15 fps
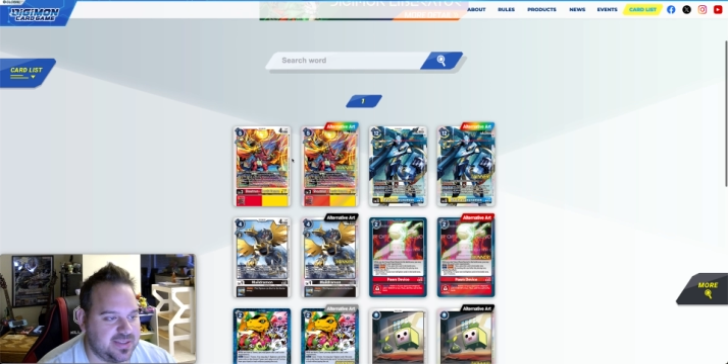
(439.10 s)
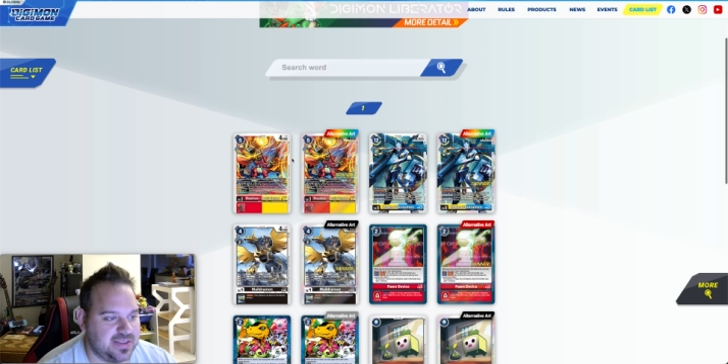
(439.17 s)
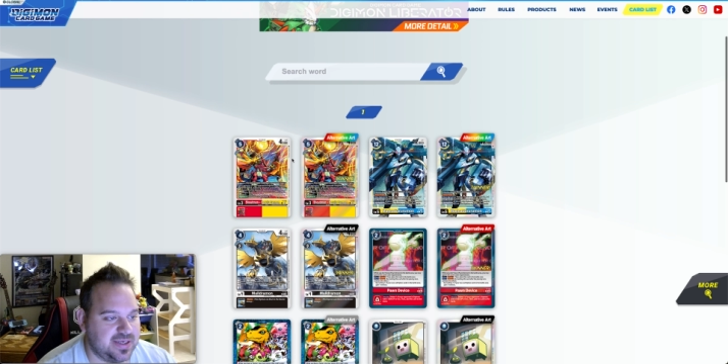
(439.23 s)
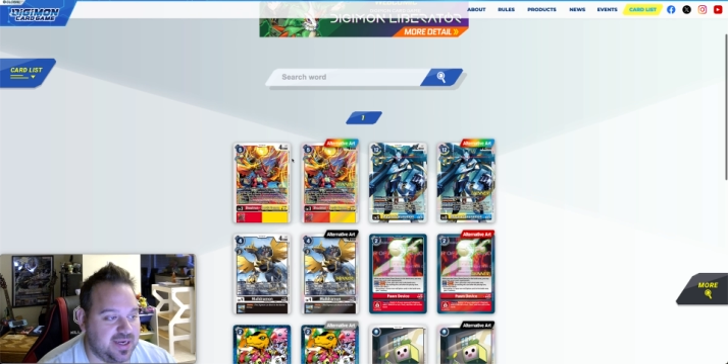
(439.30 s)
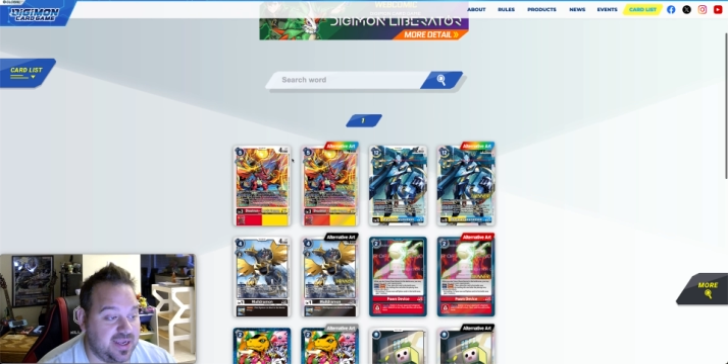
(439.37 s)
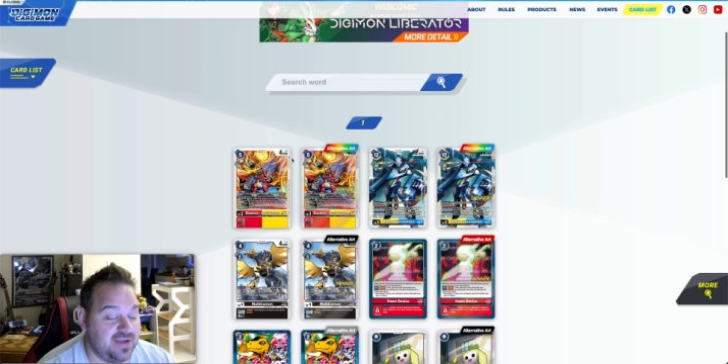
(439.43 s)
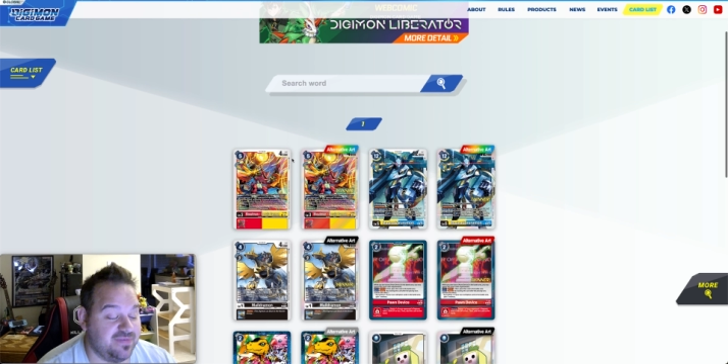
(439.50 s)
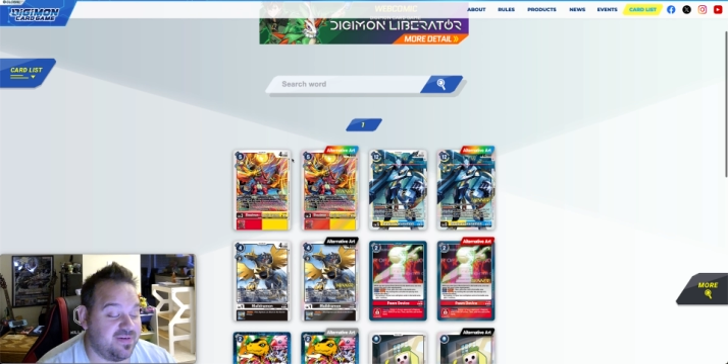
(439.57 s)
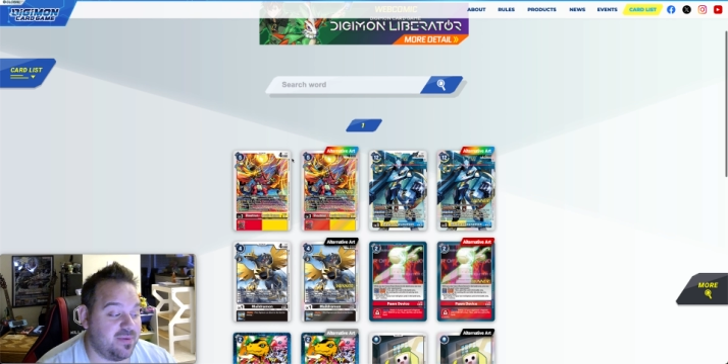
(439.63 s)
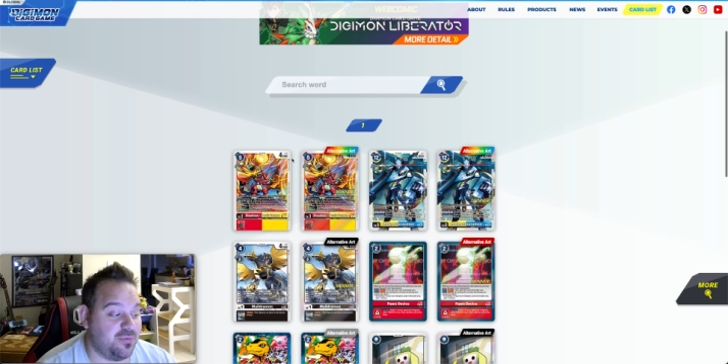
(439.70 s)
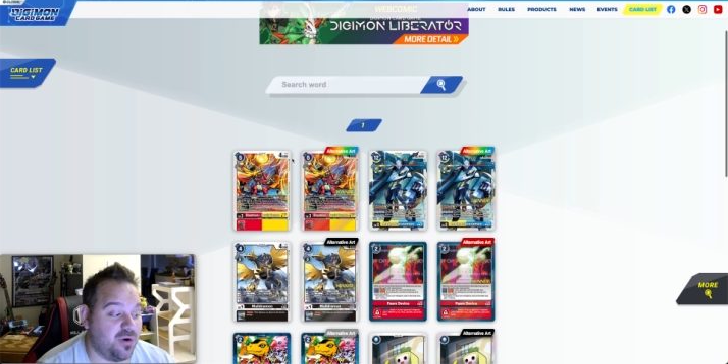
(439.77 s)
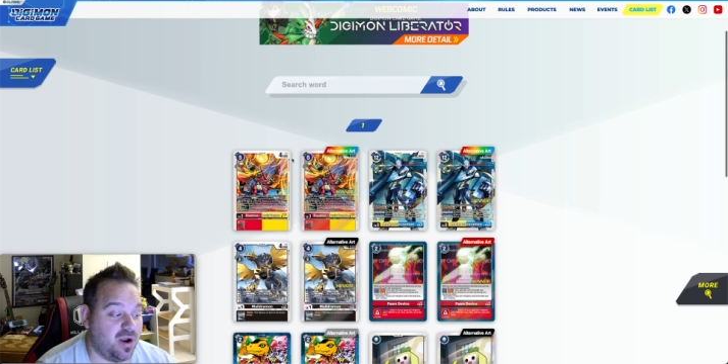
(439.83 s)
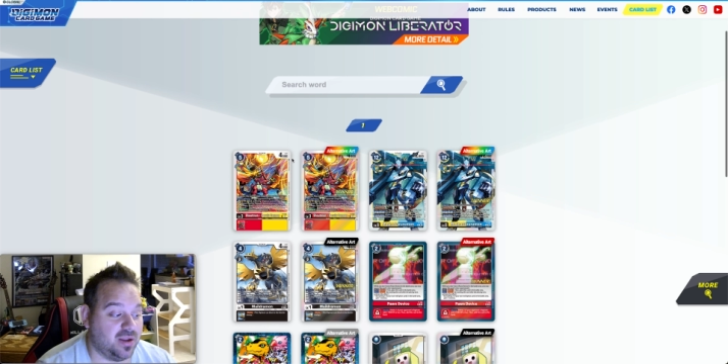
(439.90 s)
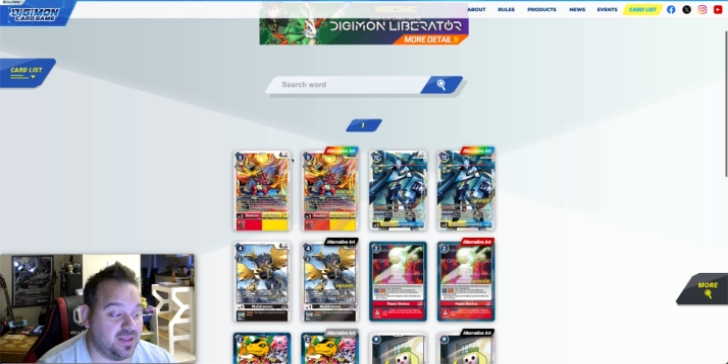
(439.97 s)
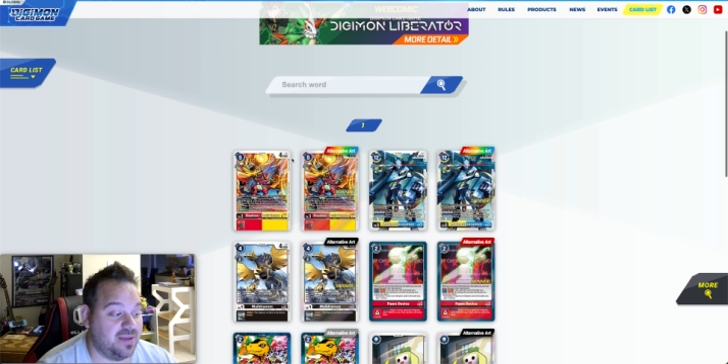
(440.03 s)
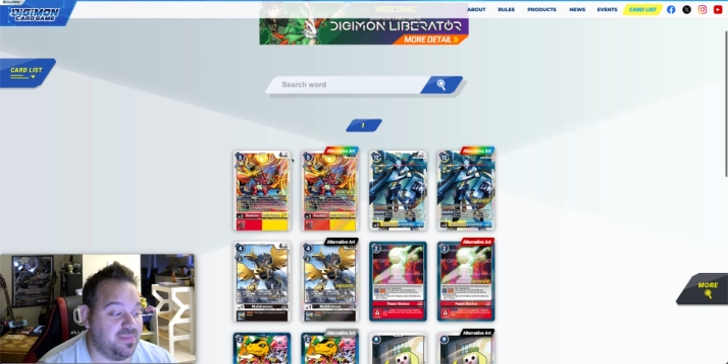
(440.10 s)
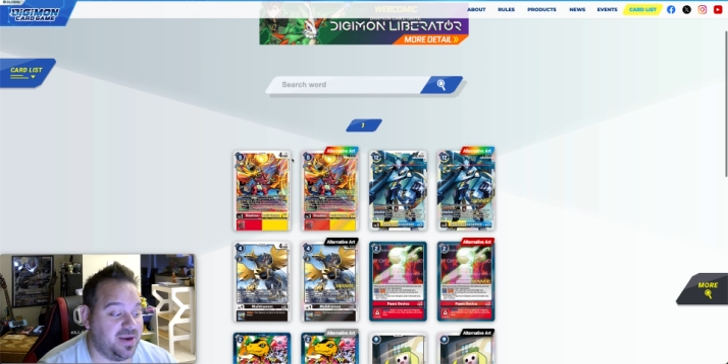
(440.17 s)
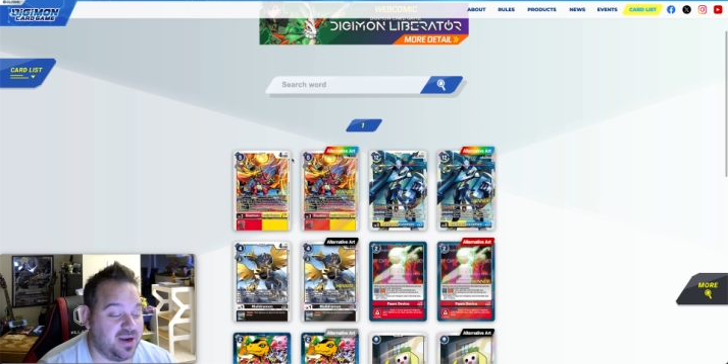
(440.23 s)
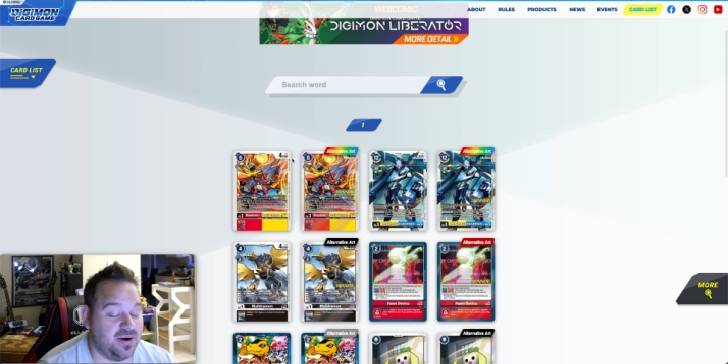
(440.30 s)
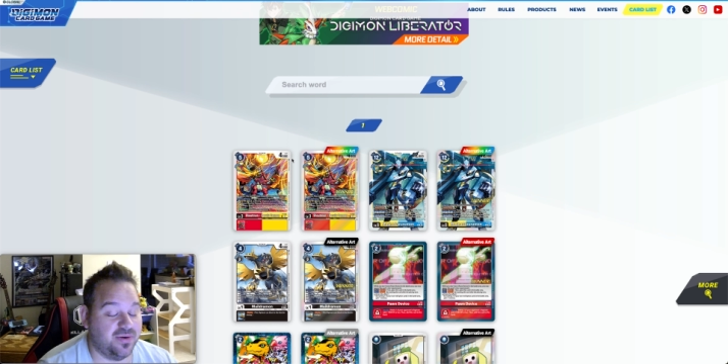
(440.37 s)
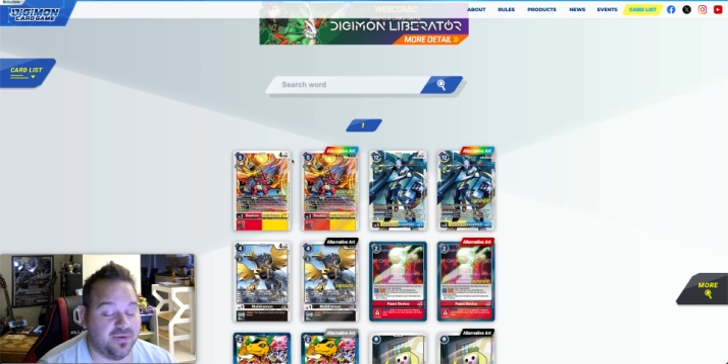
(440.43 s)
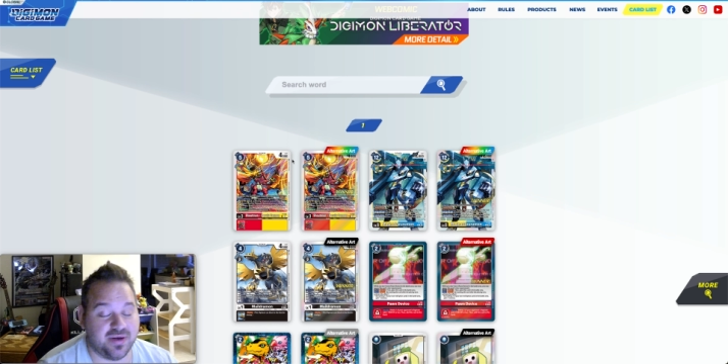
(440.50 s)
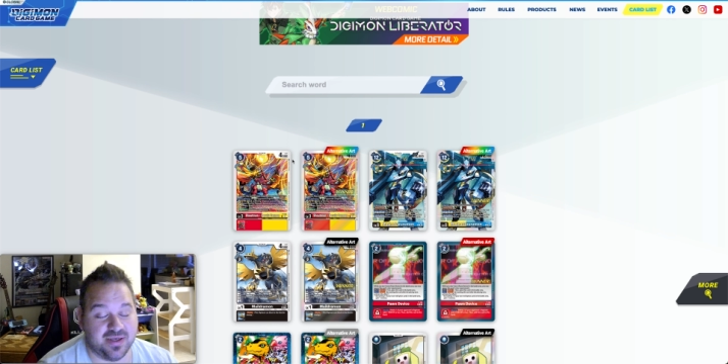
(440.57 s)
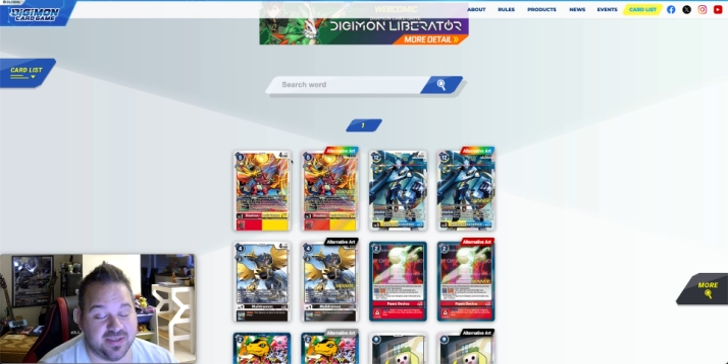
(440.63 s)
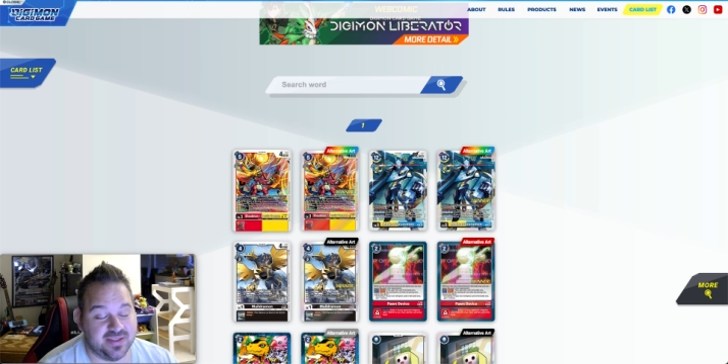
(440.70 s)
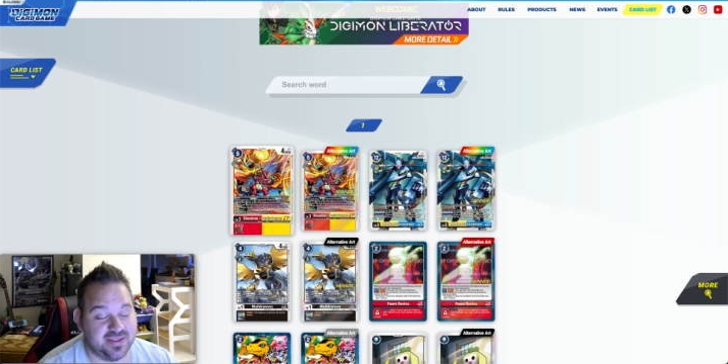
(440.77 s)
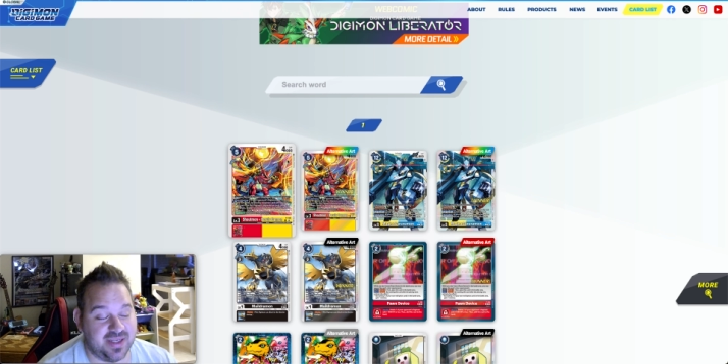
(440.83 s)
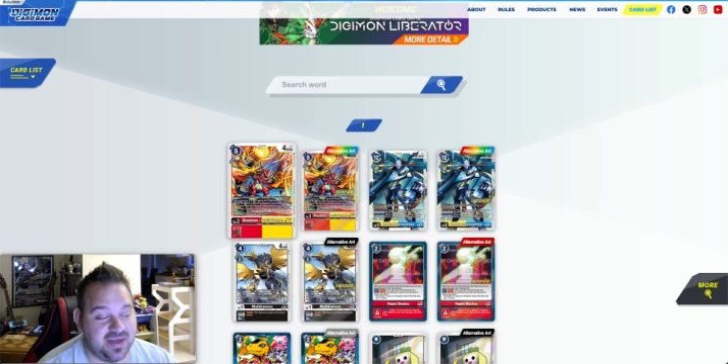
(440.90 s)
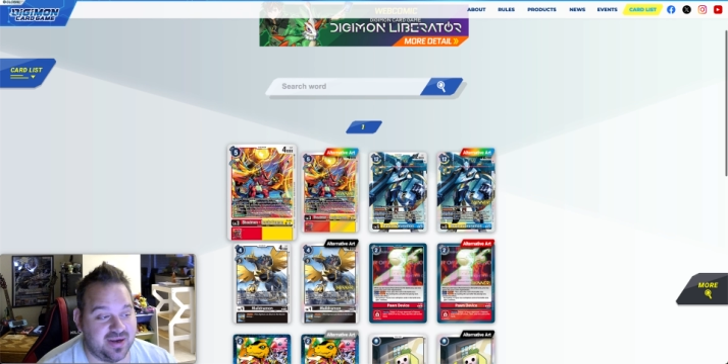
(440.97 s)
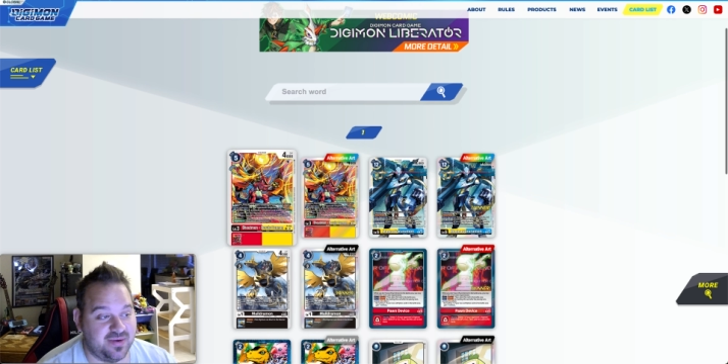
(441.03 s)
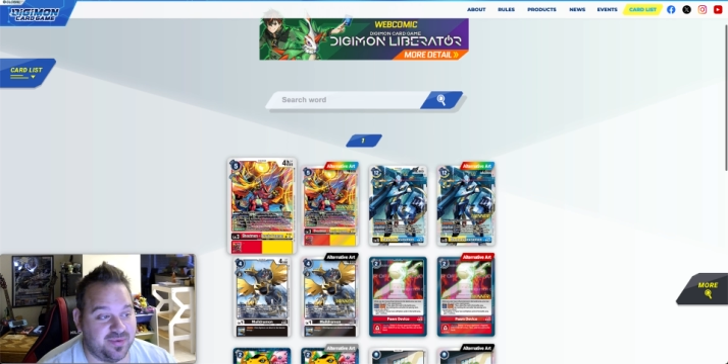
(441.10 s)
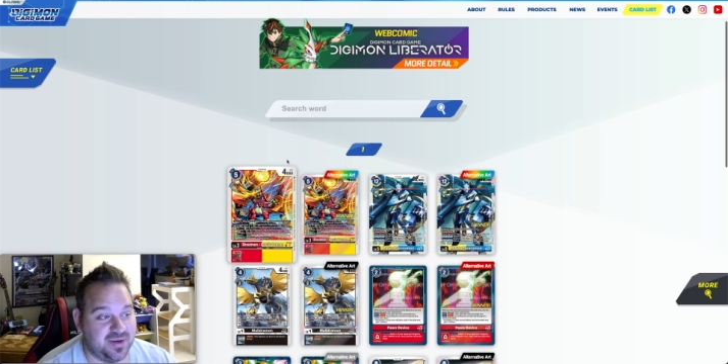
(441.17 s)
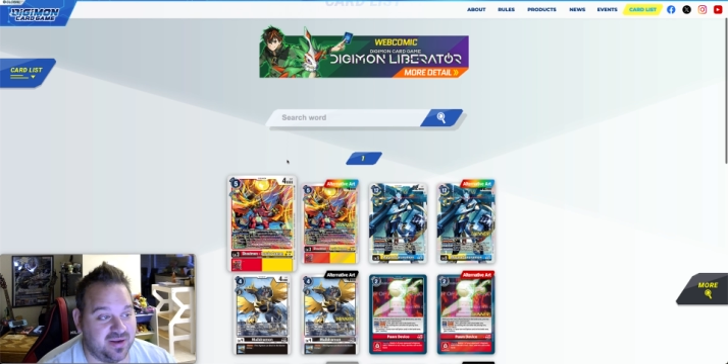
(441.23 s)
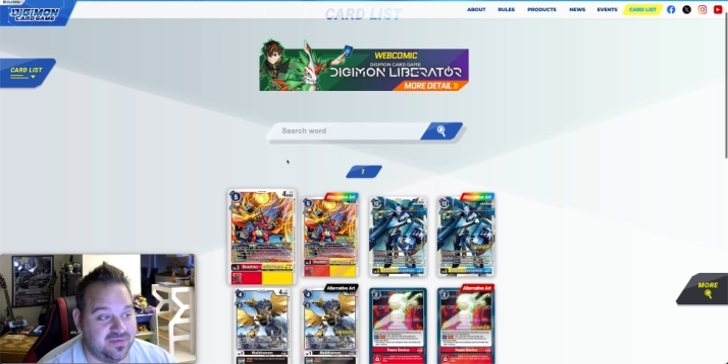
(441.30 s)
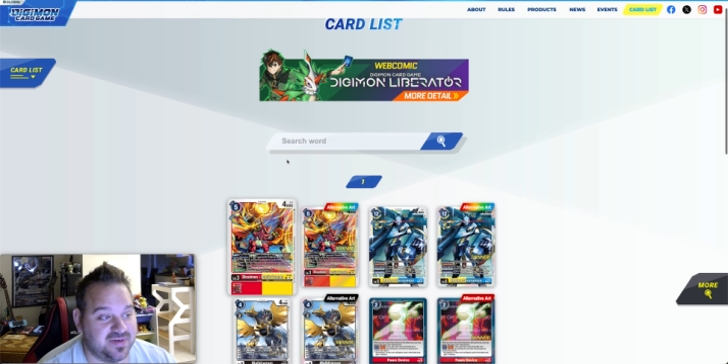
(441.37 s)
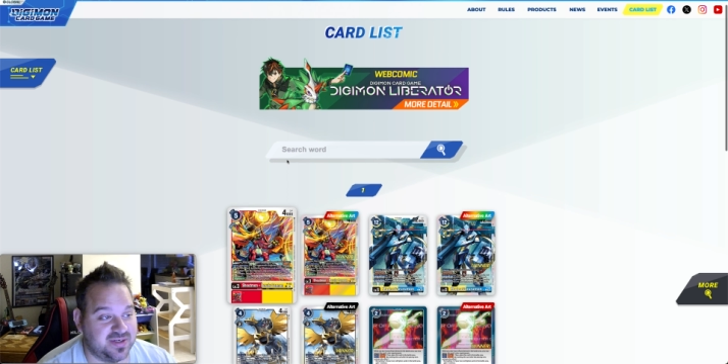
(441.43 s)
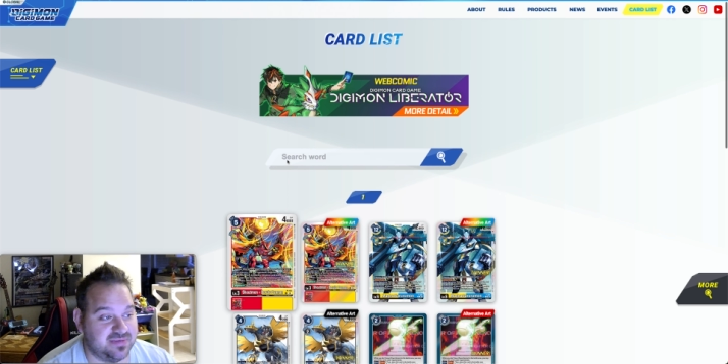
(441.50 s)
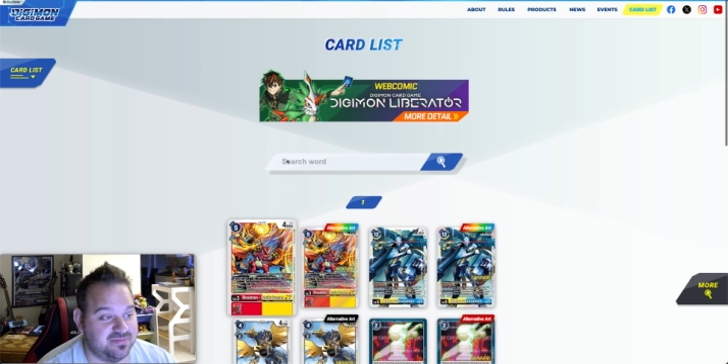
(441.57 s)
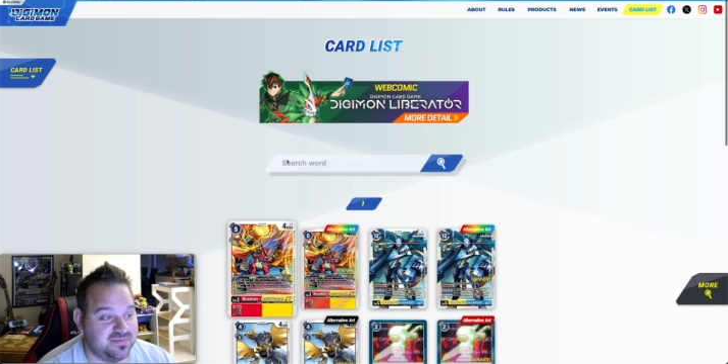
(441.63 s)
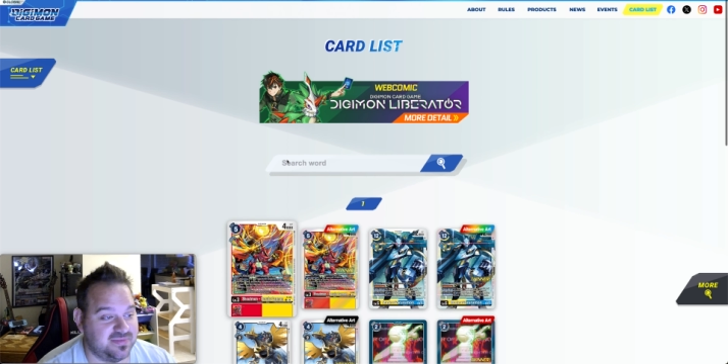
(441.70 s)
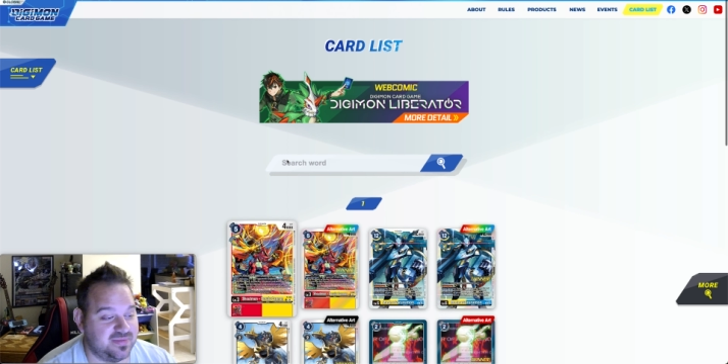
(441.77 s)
Uh, if I'm wrong, let me know, because uh, I would love to,